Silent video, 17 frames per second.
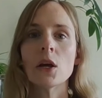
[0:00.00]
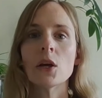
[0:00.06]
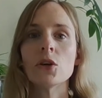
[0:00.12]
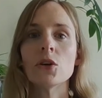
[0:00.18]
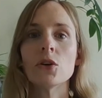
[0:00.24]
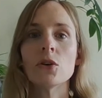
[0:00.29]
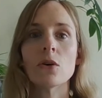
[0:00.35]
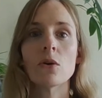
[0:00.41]

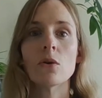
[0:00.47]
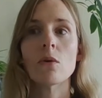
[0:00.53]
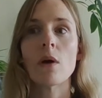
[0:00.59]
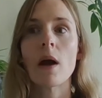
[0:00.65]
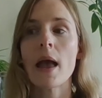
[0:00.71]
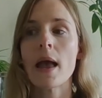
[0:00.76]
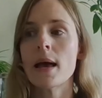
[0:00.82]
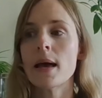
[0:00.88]
you know,
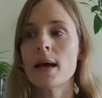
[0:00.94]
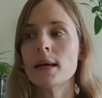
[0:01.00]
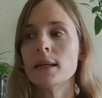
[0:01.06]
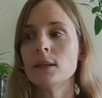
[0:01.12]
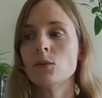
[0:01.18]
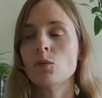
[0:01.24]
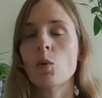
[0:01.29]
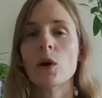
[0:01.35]

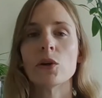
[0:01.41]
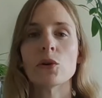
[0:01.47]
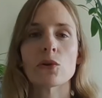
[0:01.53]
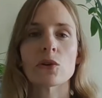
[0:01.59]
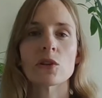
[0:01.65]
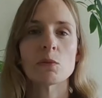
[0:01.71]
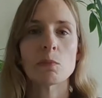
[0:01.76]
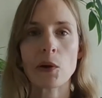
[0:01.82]
and what
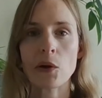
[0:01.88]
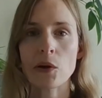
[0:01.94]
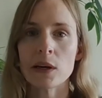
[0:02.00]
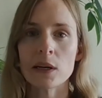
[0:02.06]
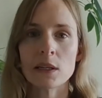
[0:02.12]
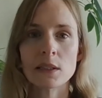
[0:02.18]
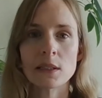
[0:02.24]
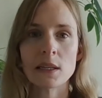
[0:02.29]
your
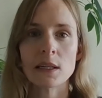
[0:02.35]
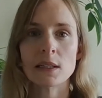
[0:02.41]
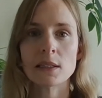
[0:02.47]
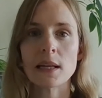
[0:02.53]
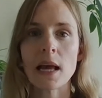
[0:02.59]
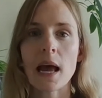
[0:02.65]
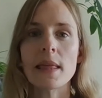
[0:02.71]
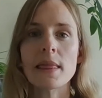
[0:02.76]
experience
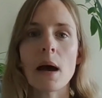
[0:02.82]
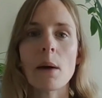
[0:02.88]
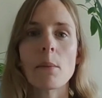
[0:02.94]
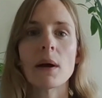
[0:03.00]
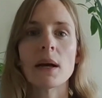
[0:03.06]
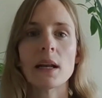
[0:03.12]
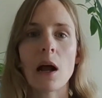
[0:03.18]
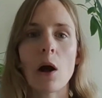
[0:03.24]
is. And that
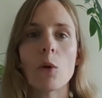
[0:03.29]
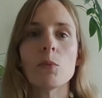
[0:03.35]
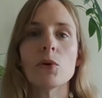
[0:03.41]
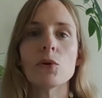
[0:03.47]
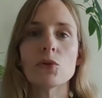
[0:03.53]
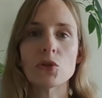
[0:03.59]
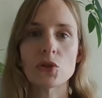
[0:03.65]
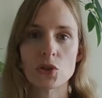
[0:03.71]
might help
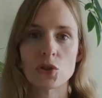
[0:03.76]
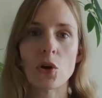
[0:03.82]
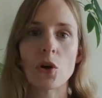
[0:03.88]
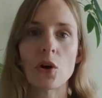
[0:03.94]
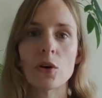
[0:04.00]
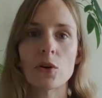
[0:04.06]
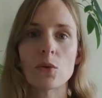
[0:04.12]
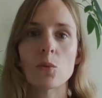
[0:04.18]
you
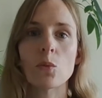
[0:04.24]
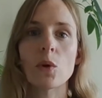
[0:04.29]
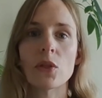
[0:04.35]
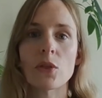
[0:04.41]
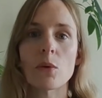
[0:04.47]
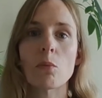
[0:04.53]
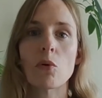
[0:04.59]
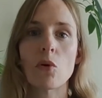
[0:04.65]
start
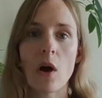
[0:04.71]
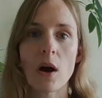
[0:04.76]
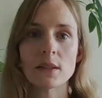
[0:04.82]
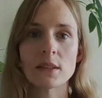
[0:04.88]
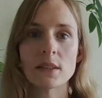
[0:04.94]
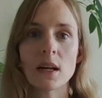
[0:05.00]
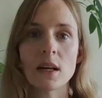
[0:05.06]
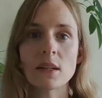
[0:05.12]
with the
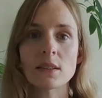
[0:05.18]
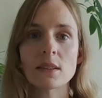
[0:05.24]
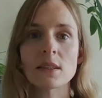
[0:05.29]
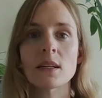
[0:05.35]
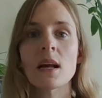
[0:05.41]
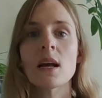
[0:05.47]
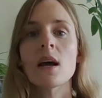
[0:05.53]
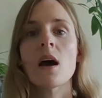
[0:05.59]

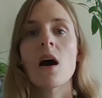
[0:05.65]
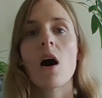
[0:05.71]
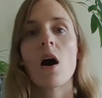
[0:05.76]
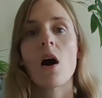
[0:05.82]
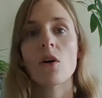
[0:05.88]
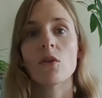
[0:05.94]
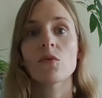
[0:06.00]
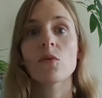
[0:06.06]
process
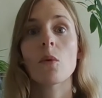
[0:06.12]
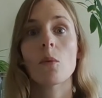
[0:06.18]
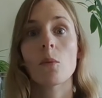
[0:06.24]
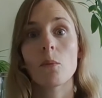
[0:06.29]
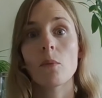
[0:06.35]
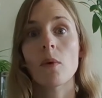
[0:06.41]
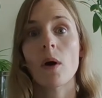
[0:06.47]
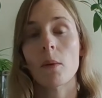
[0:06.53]
of
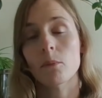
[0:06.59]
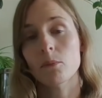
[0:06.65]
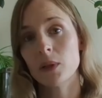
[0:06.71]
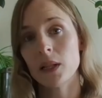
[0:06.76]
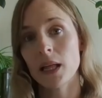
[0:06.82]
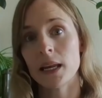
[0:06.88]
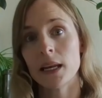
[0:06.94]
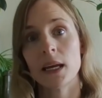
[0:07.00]

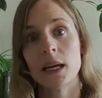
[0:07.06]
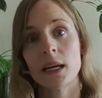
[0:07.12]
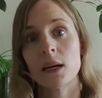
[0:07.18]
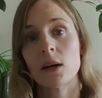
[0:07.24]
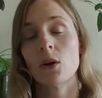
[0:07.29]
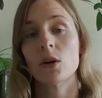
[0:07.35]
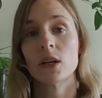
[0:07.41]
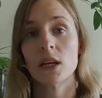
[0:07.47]

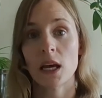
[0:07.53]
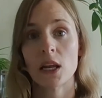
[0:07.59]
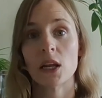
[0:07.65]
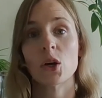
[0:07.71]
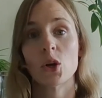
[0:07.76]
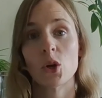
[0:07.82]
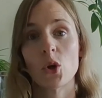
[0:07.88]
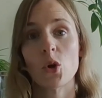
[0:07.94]
planning and
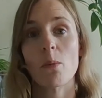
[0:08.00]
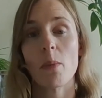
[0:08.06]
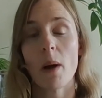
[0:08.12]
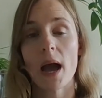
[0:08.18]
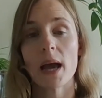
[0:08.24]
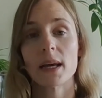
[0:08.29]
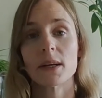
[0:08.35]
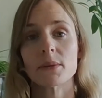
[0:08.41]
getting a new
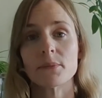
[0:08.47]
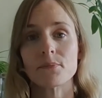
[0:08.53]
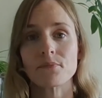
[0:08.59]
bike.